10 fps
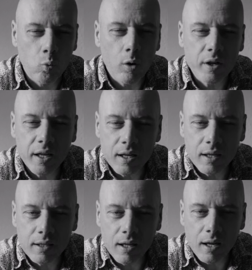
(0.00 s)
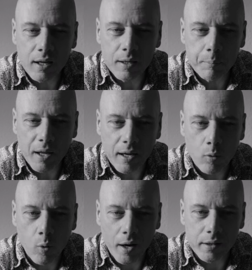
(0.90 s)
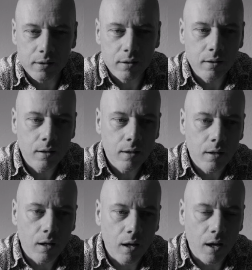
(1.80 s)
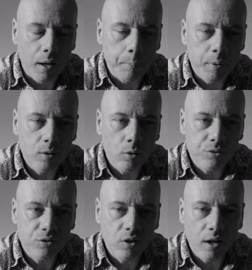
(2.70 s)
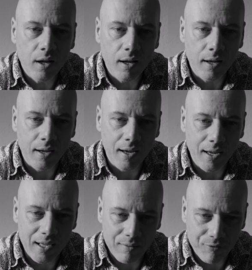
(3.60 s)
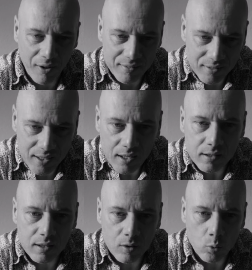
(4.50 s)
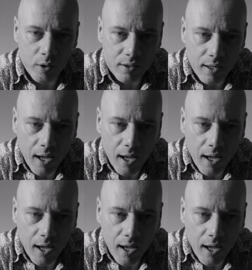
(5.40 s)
working in black and white. Because if I start with